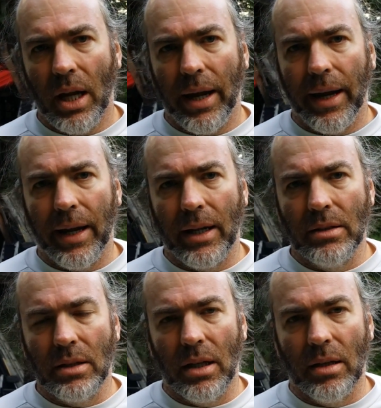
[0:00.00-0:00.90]

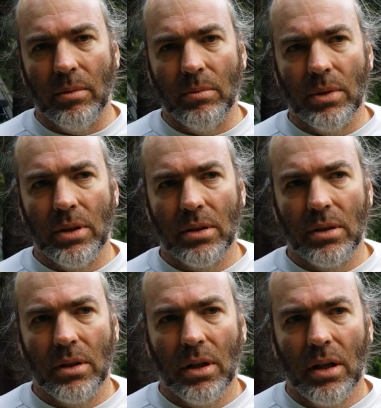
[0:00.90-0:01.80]
And
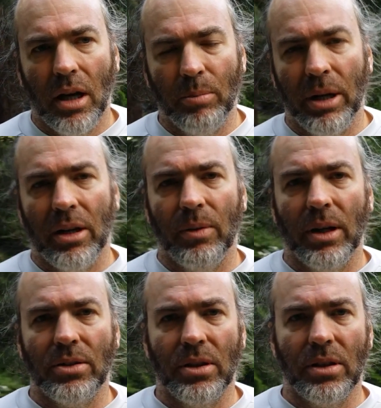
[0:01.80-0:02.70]
I'll pan
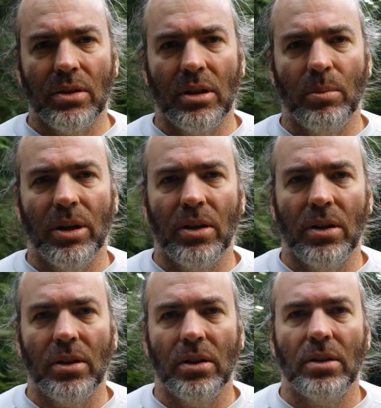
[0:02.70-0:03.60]
around so you can see my
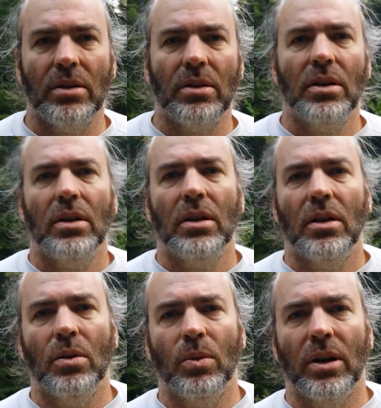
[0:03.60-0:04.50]
yard,
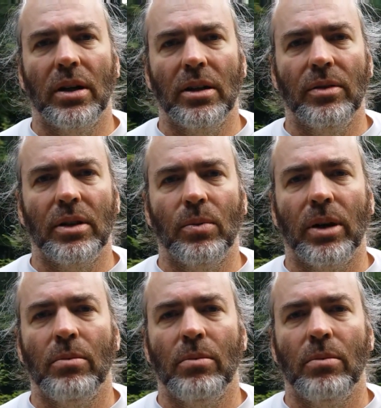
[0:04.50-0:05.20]
or where I live anyway.